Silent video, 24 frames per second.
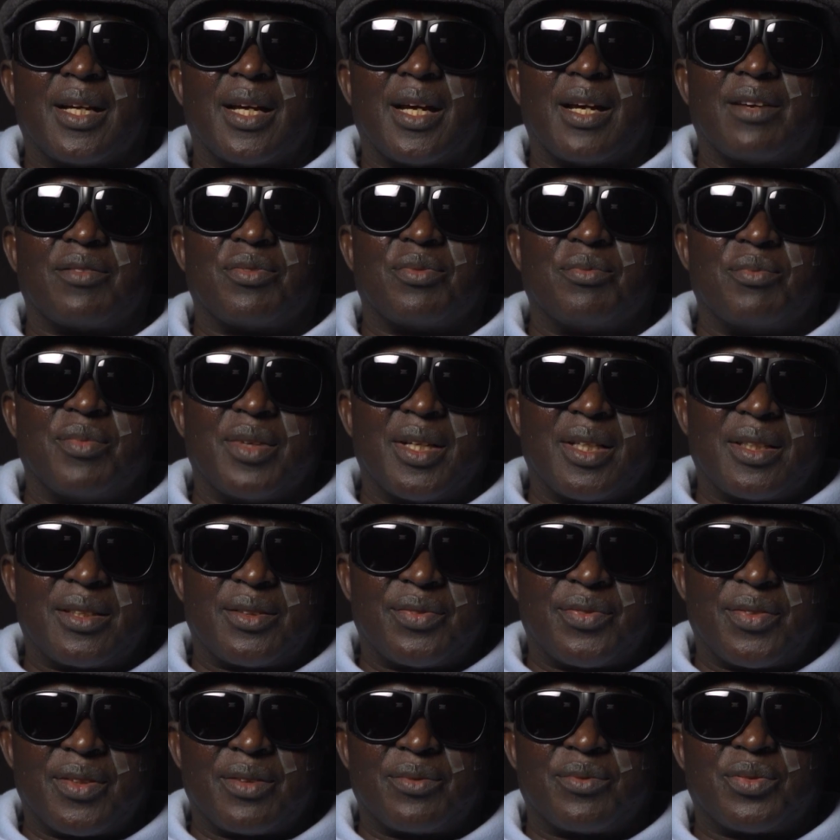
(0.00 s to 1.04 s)
I've met
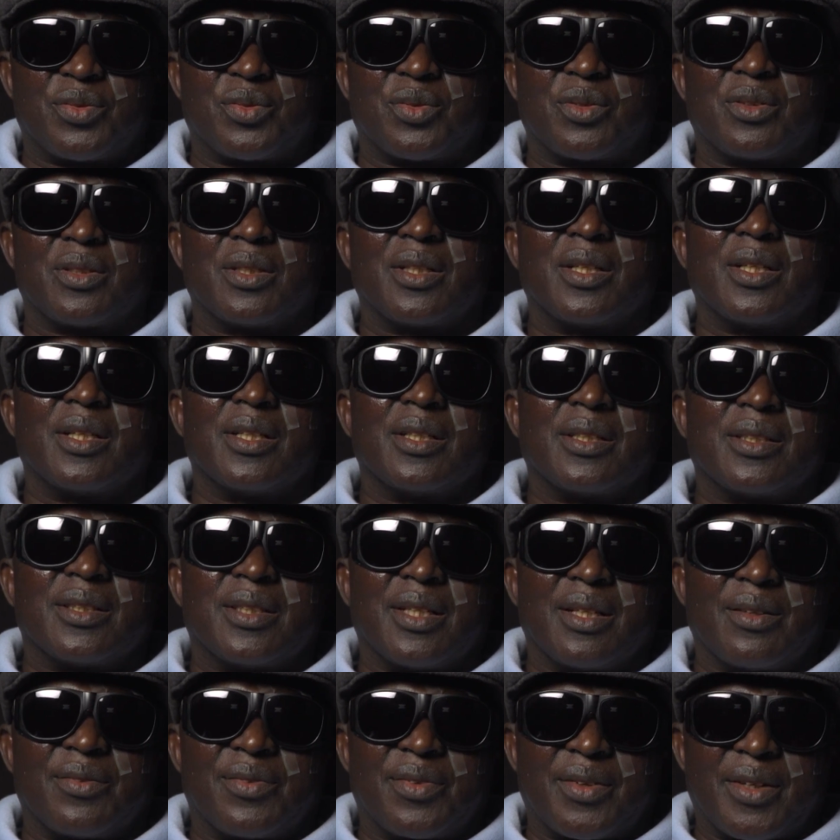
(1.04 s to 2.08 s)

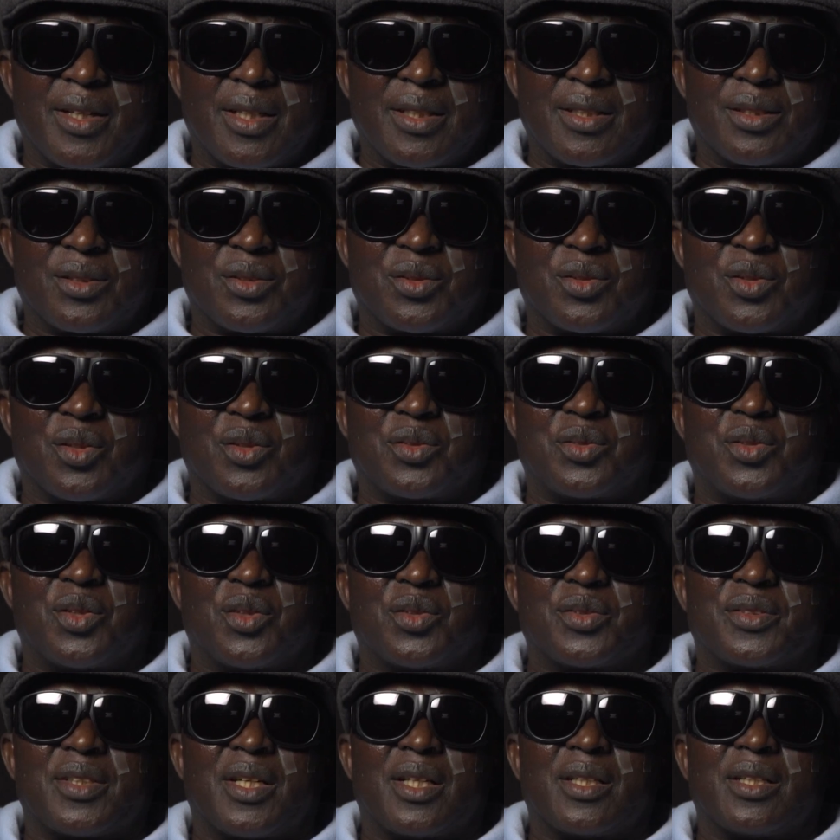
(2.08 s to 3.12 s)
several
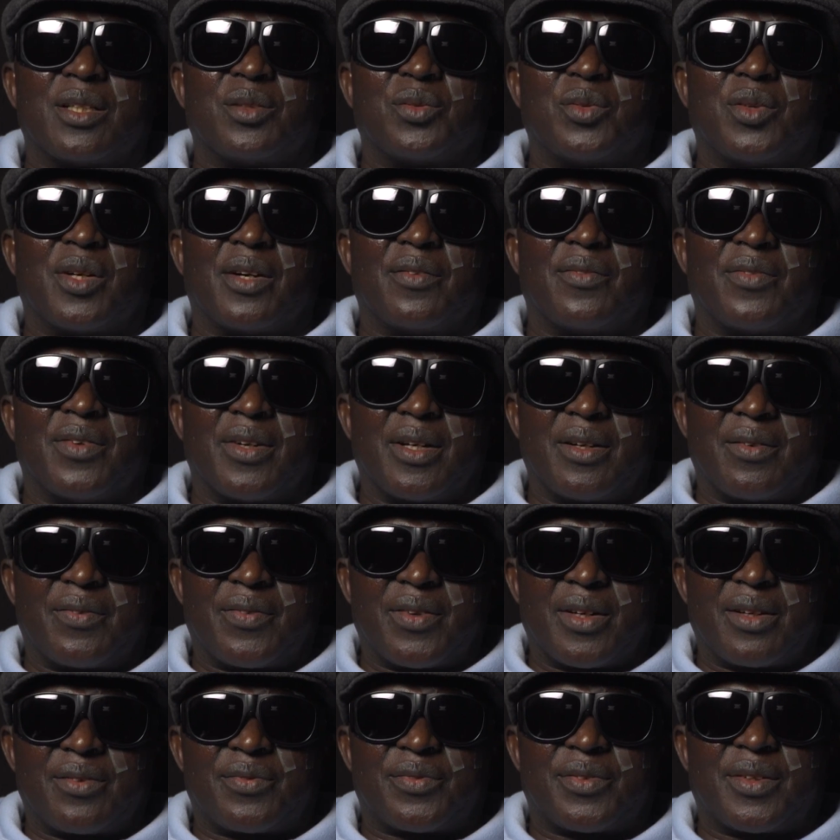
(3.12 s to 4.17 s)
instructors and they who are very,
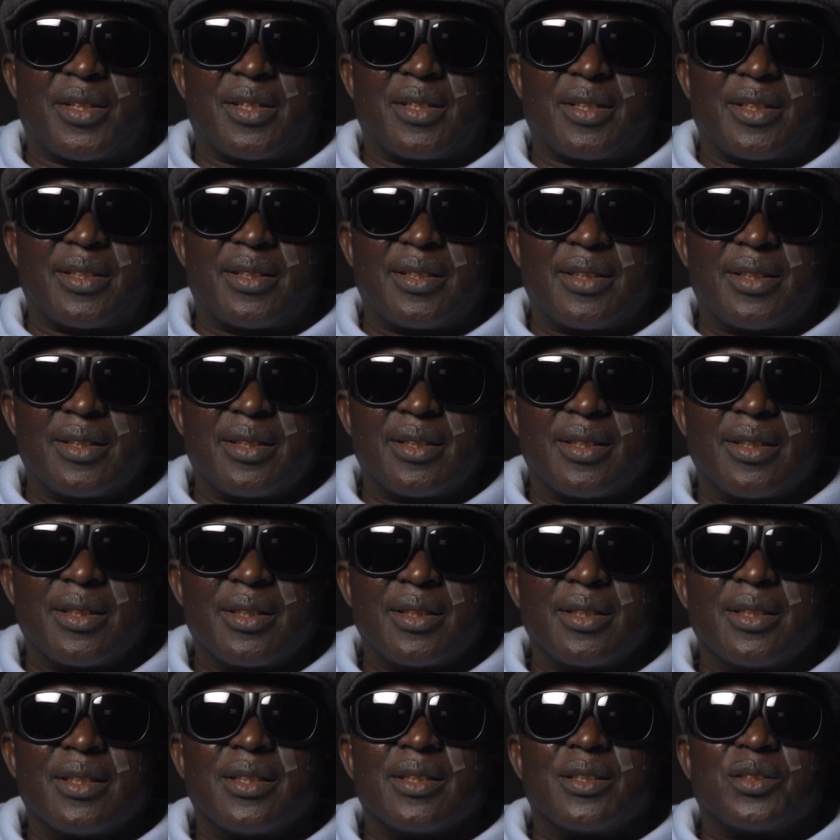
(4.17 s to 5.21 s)
very friendly.
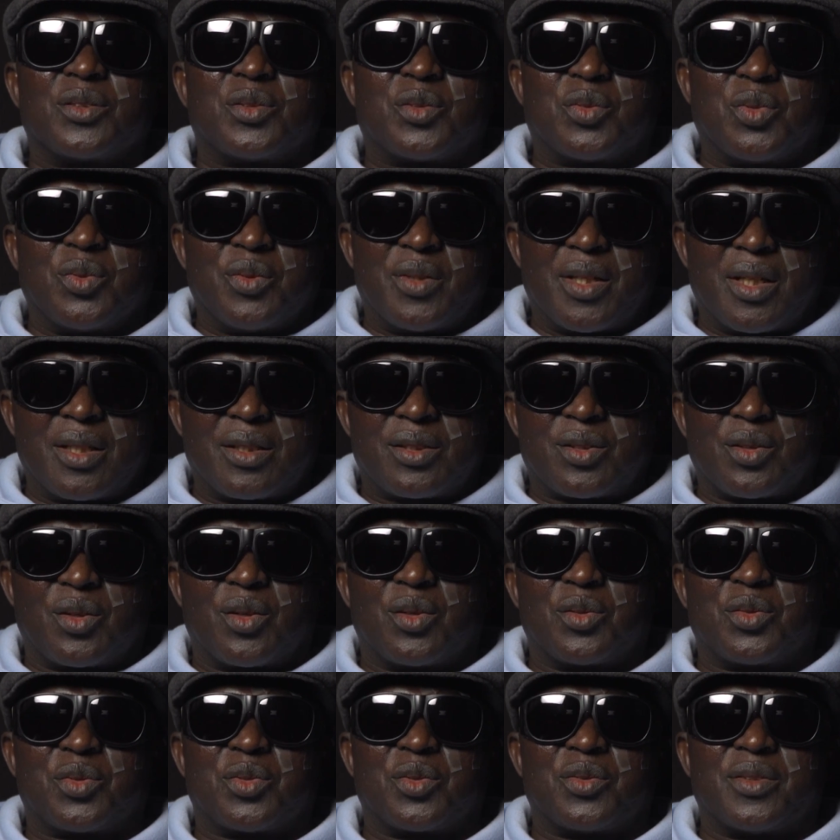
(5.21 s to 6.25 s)
Students
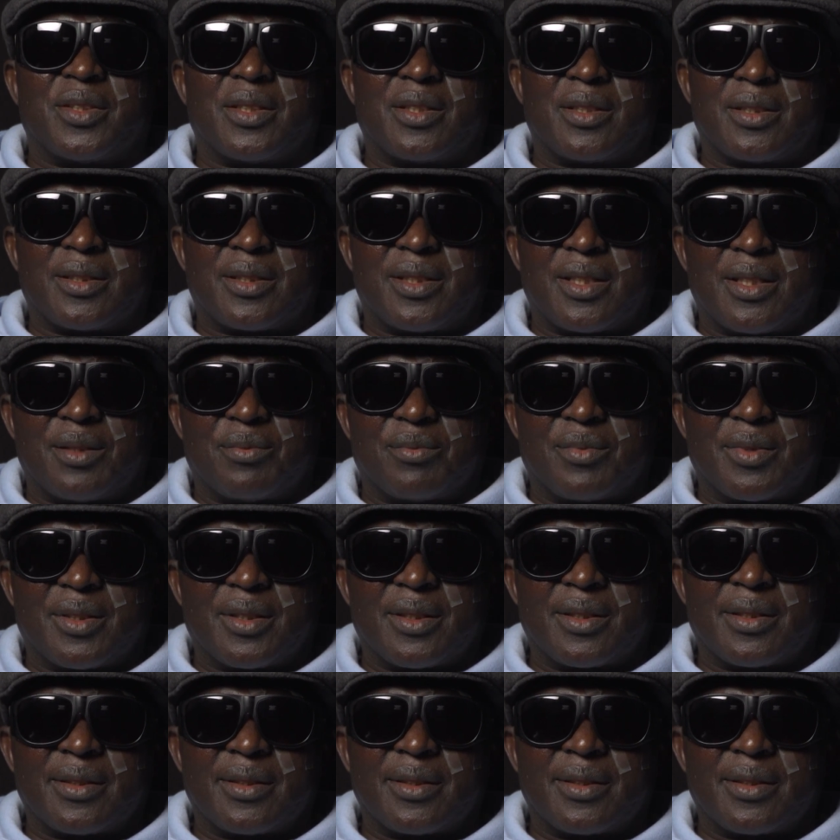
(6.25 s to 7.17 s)
also the same.